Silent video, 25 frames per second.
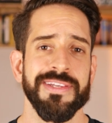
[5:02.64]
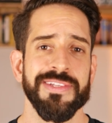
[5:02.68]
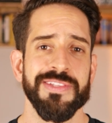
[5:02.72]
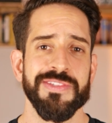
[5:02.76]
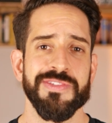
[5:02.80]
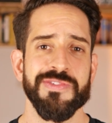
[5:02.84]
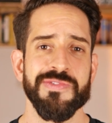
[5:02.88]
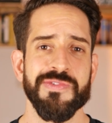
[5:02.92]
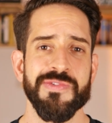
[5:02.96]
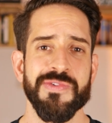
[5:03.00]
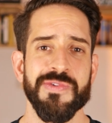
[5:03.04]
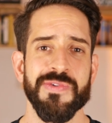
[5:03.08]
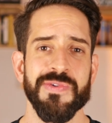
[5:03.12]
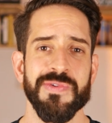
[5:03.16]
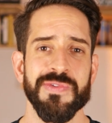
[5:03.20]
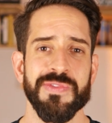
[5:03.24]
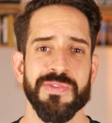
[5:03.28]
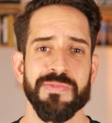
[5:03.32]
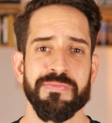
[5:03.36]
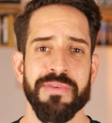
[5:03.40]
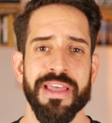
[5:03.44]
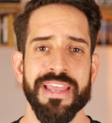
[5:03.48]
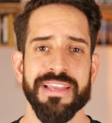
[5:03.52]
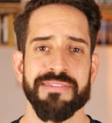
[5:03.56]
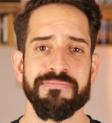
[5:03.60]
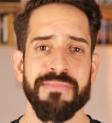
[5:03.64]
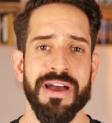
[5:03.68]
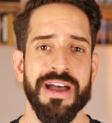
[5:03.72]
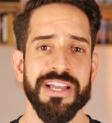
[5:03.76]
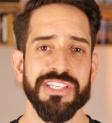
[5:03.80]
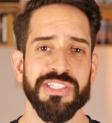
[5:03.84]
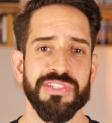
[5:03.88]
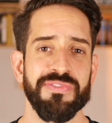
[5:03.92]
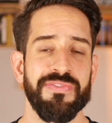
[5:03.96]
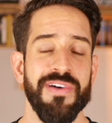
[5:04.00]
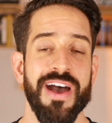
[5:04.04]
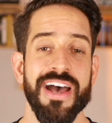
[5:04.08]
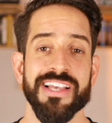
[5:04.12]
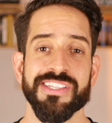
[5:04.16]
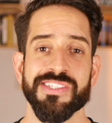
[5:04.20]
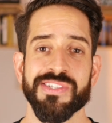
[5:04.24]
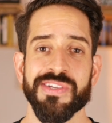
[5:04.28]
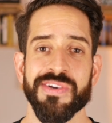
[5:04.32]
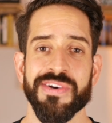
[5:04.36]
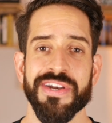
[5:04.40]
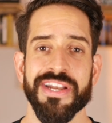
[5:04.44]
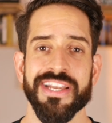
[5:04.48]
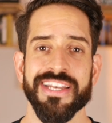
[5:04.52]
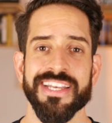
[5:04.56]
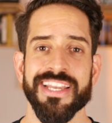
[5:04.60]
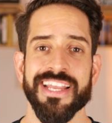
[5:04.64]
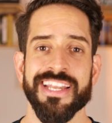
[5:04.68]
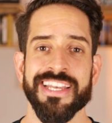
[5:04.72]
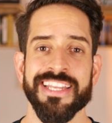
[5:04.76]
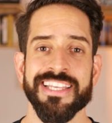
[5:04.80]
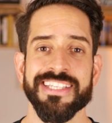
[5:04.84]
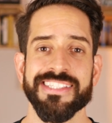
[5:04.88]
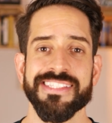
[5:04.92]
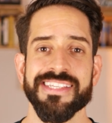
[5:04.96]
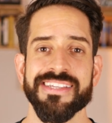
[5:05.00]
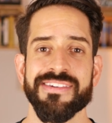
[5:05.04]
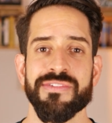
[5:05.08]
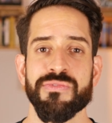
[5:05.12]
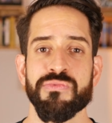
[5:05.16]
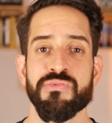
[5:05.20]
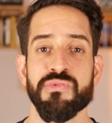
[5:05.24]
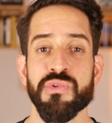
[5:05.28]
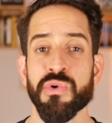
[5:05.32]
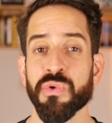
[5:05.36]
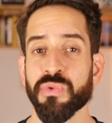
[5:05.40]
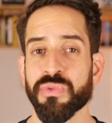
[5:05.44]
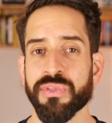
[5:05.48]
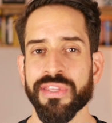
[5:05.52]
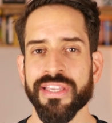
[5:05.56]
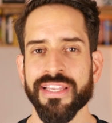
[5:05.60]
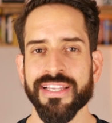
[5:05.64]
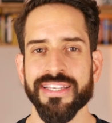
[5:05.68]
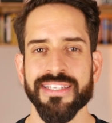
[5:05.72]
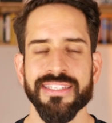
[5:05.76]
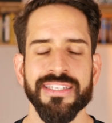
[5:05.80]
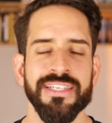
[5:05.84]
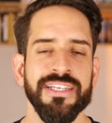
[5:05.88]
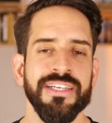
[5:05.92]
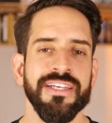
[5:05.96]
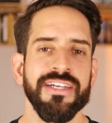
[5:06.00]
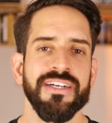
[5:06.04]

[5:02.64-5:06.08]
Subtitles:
to make much faster and easier routing